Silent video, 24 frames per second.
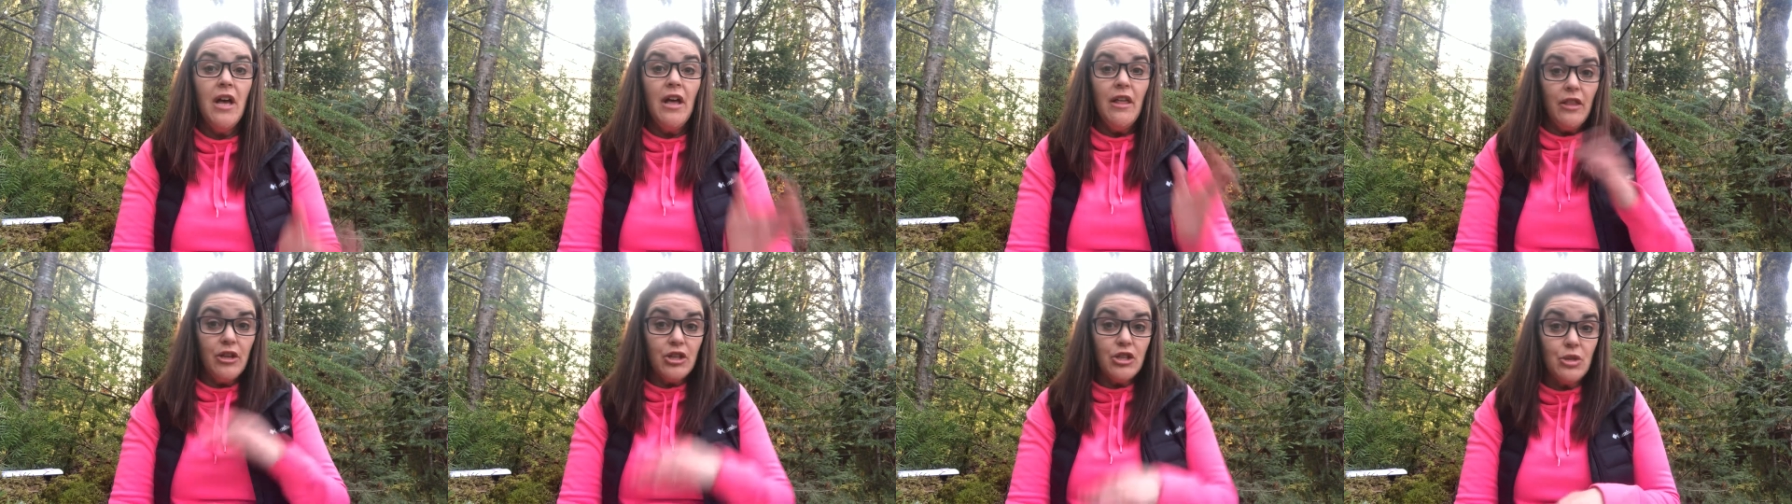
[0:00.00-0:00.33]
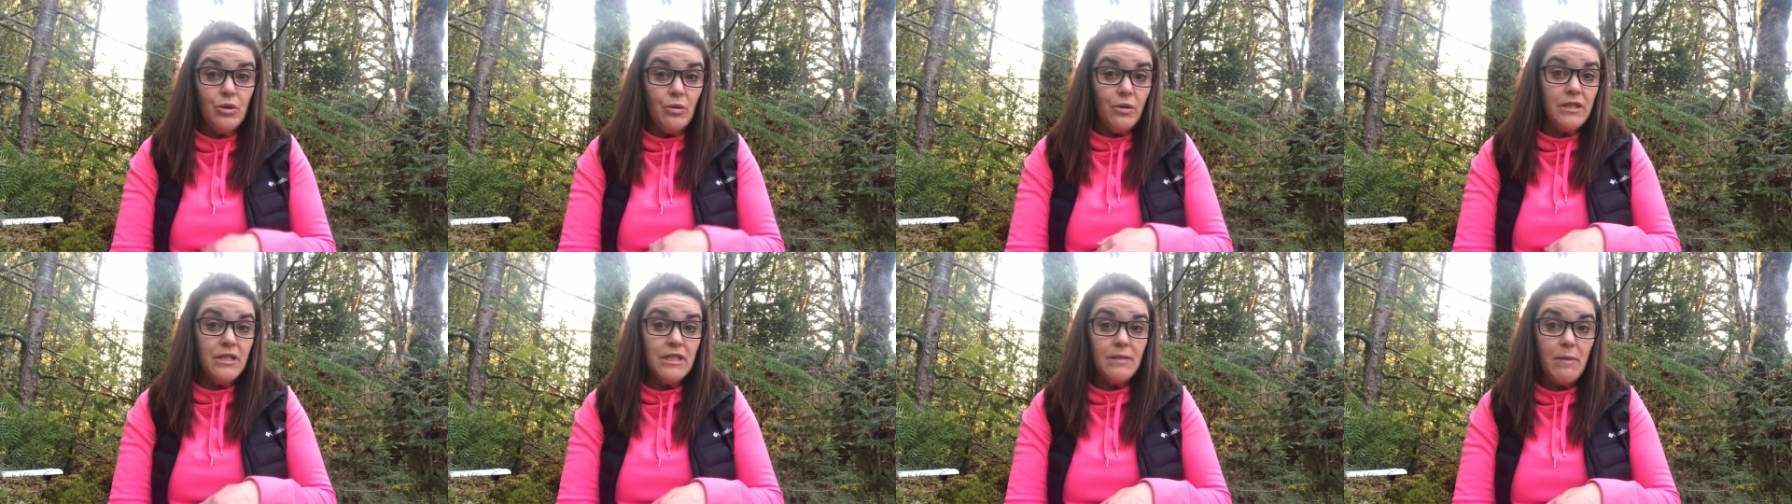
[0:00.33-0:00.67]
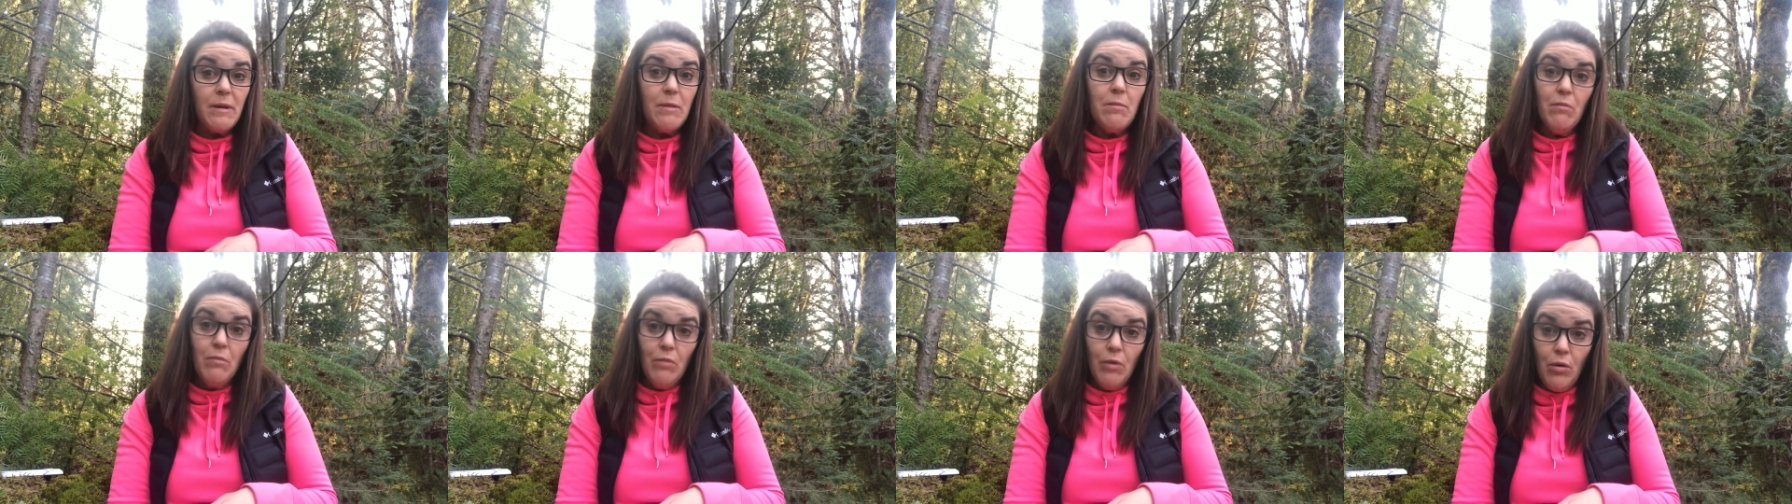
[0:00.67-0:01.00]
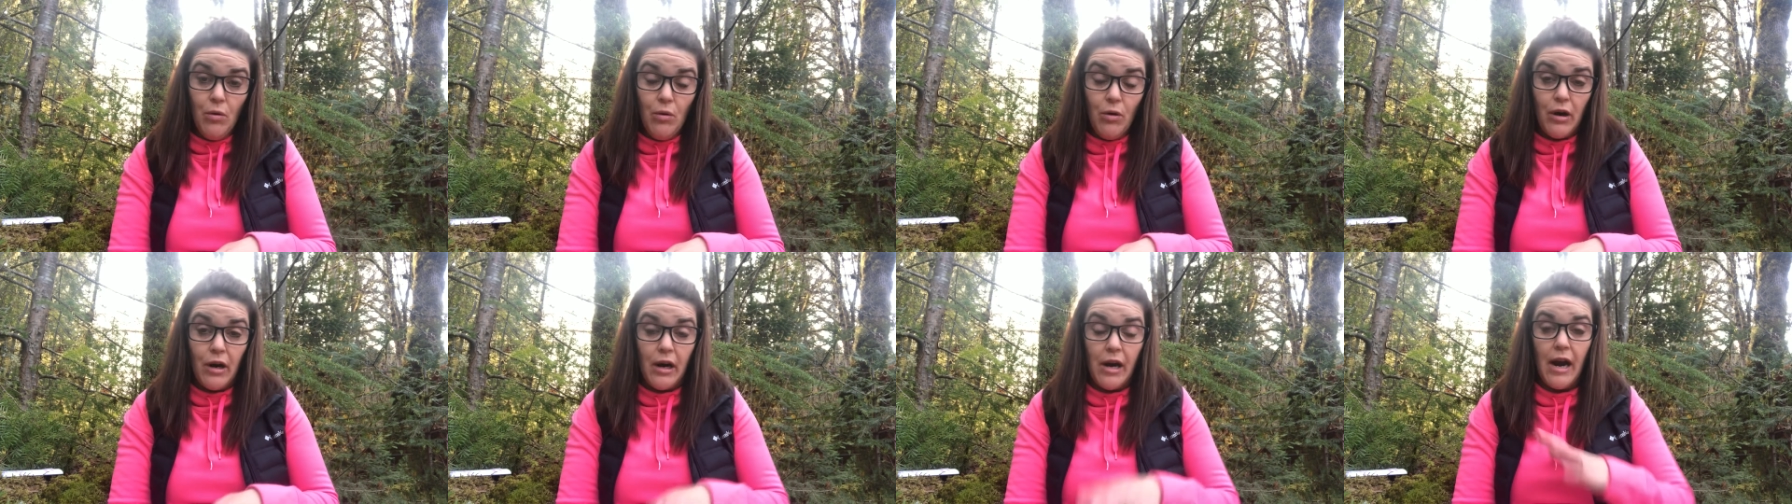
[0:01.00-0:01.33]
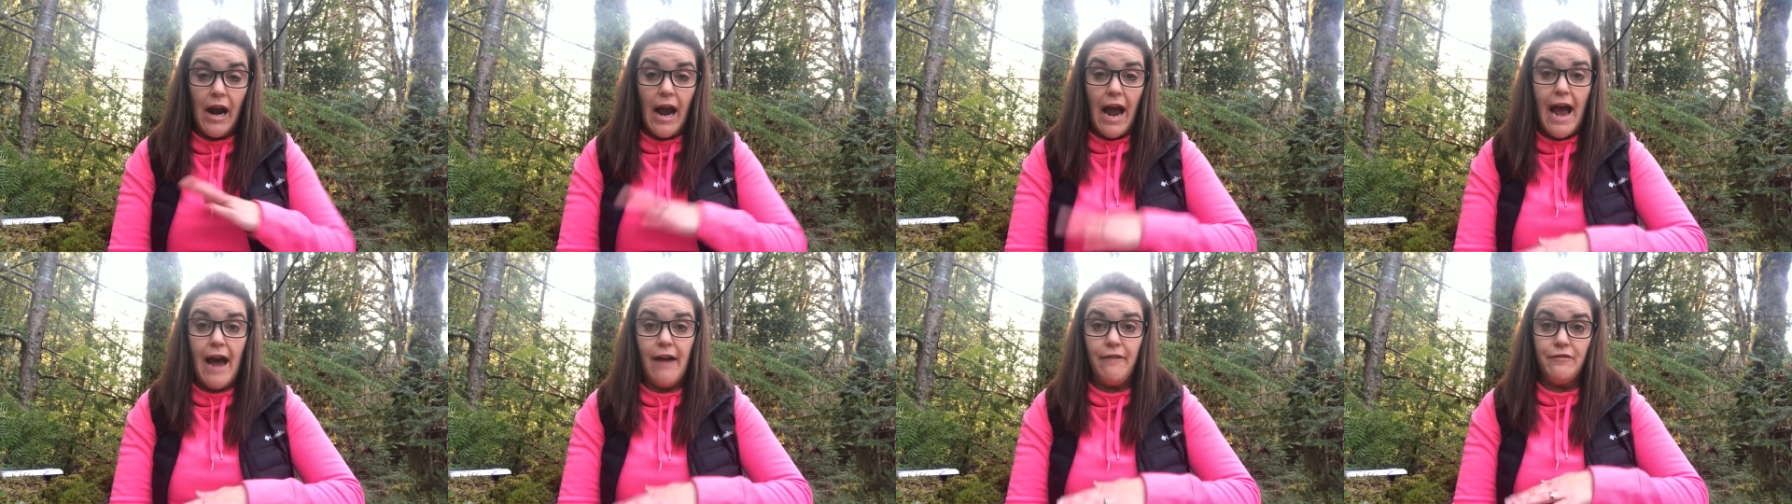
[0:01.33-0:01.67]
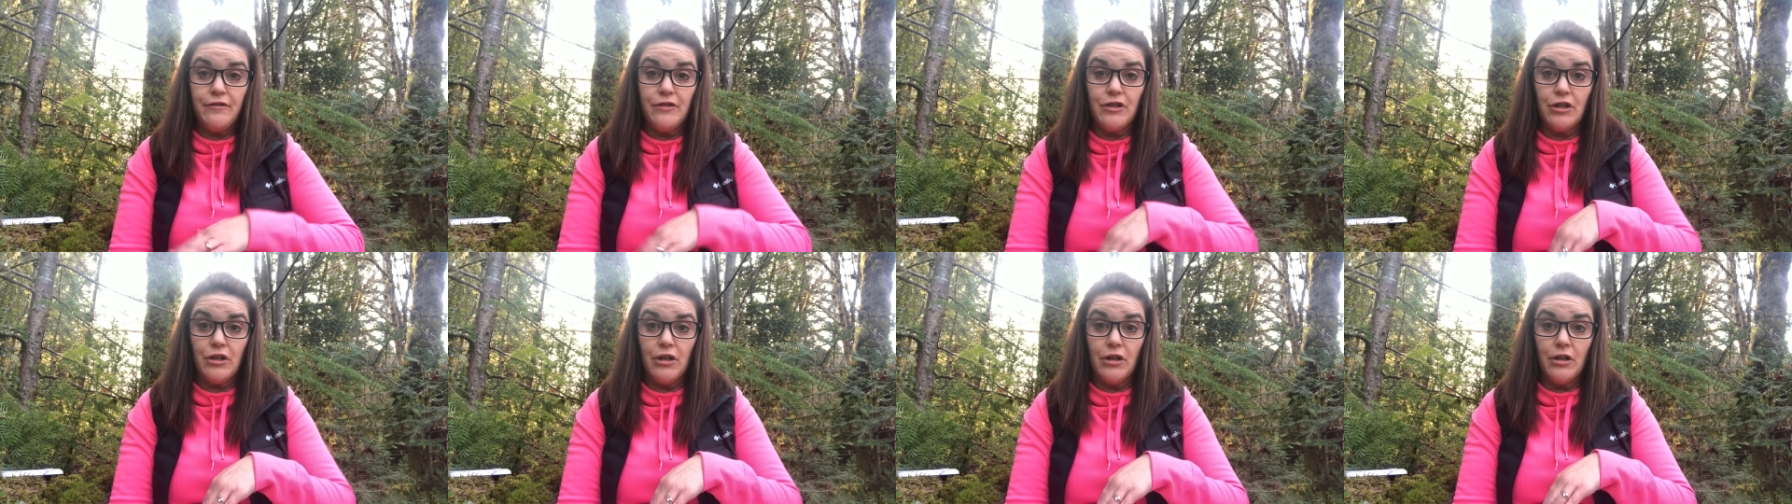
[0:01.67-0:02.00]
There's going to be more
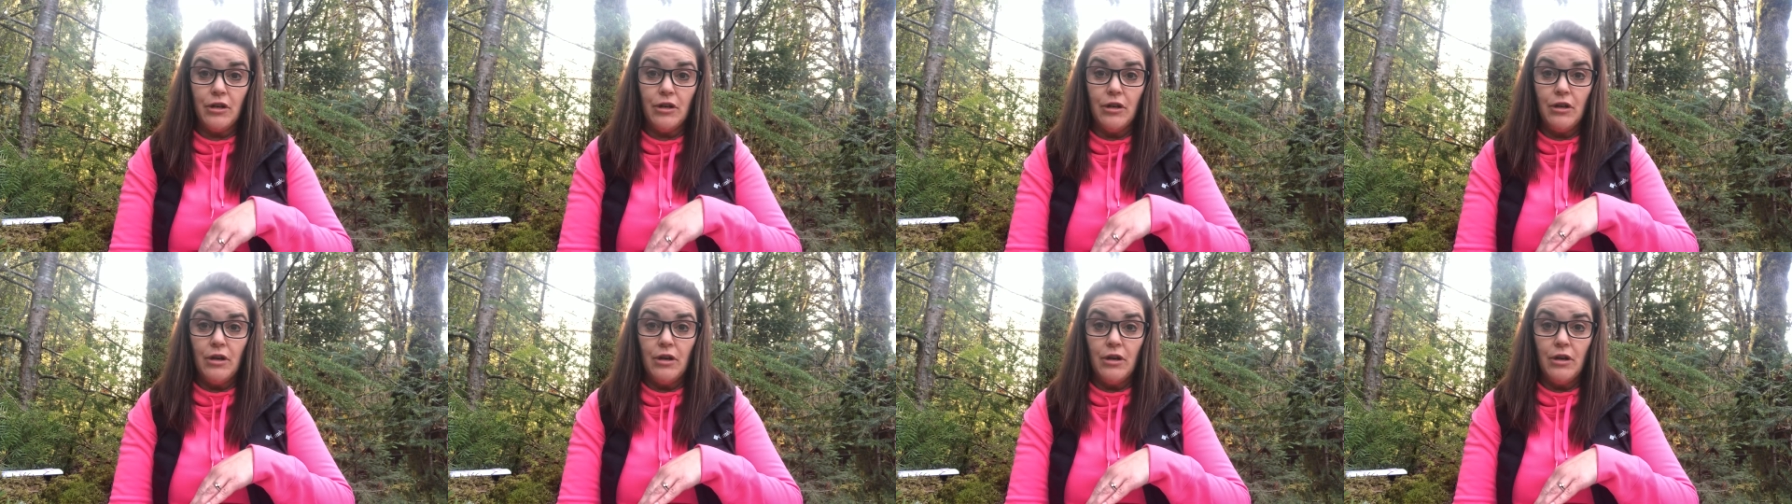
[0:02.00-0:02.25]
after